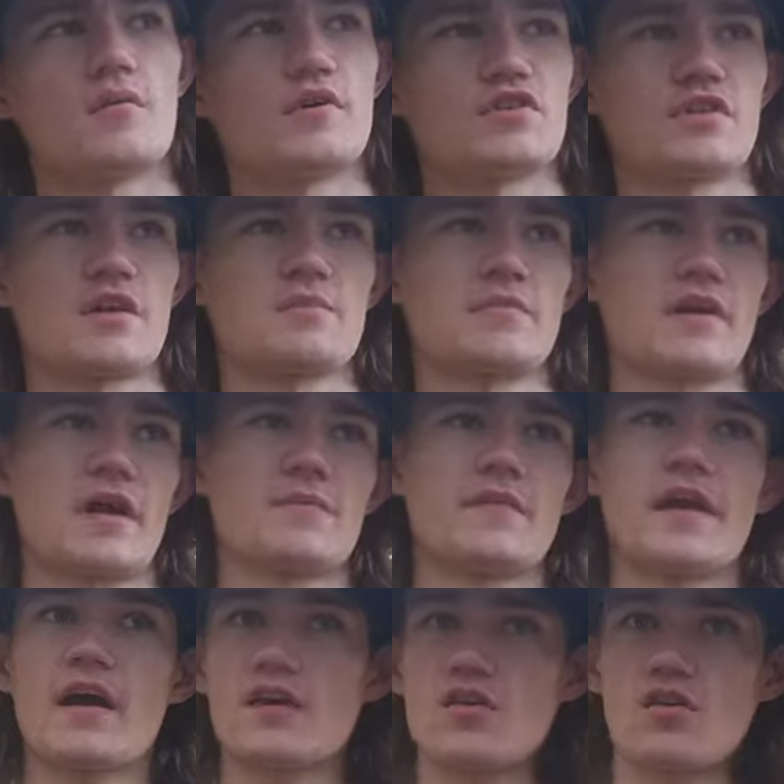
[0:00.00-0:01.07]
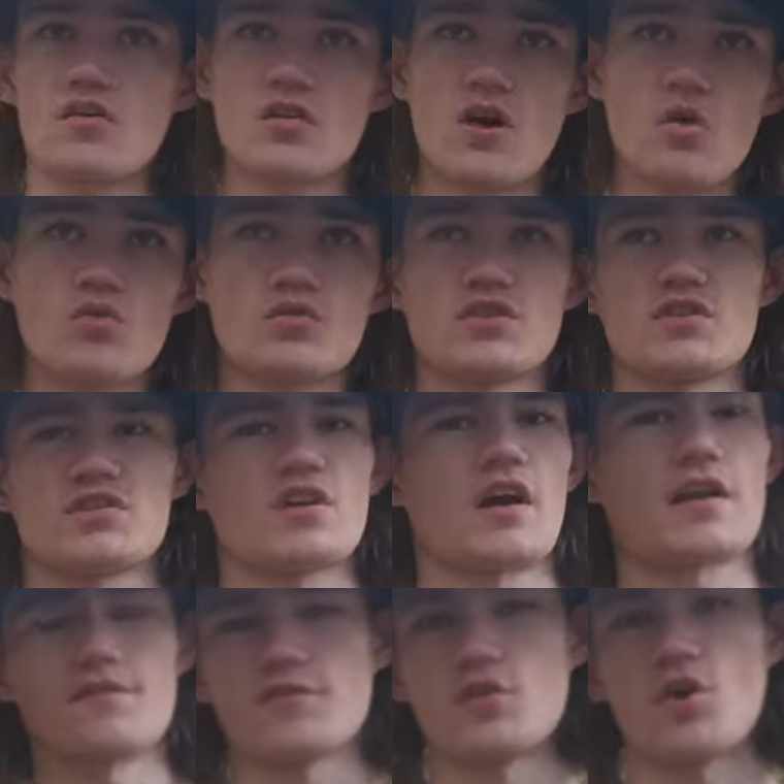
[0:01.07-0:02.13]
which then became the aircon cult and just
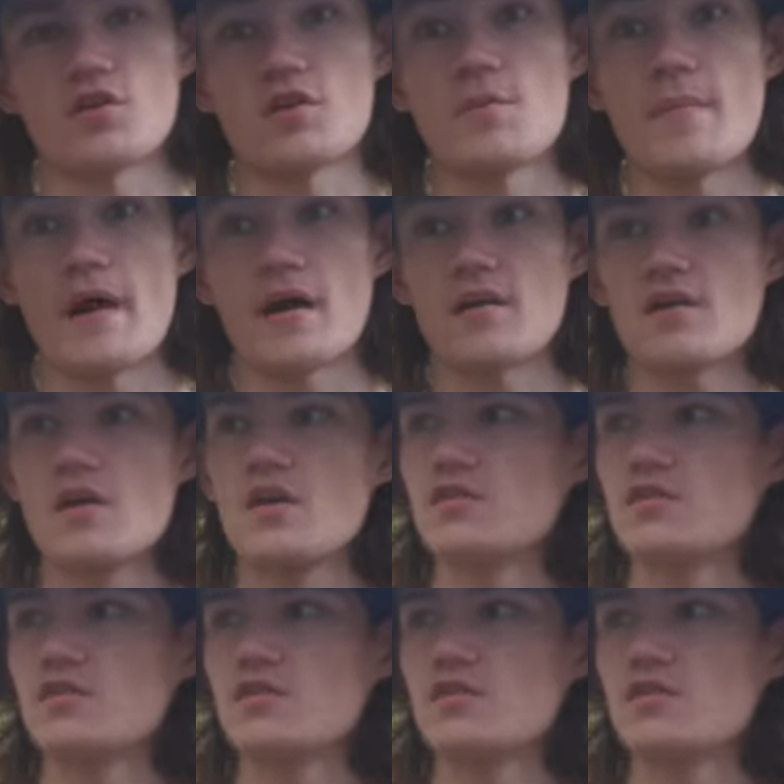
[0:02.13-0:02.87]
kind of forgotten about.